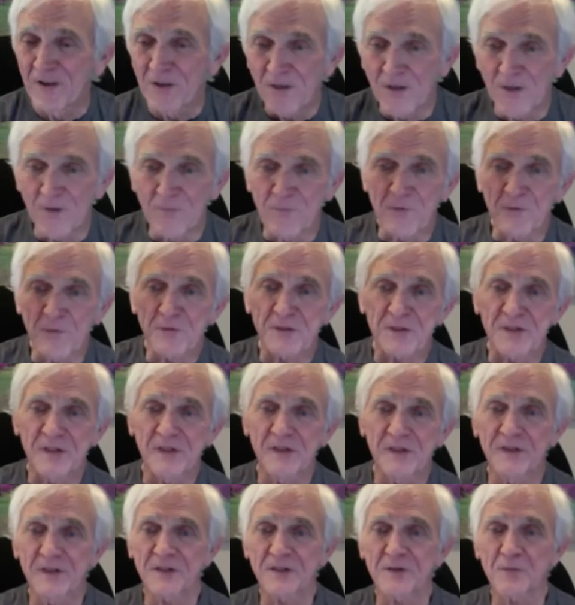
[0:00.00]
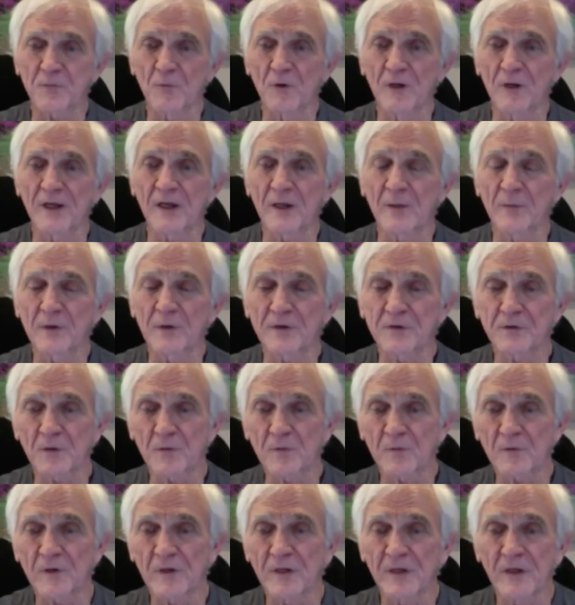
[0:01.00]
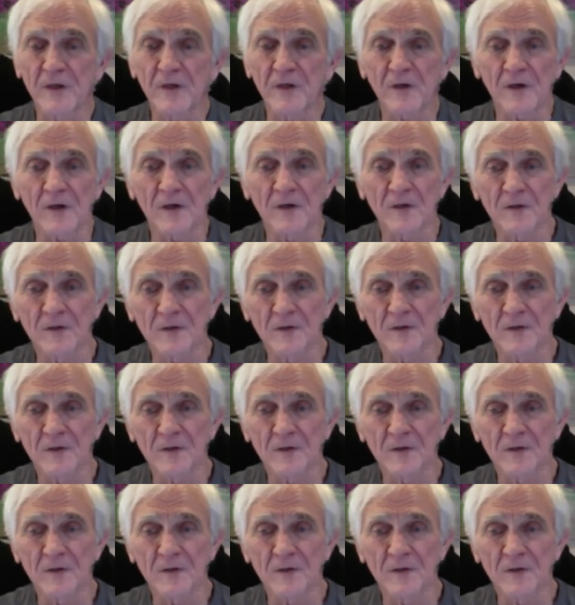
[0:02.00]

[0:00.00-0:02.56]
if you see this one image over here,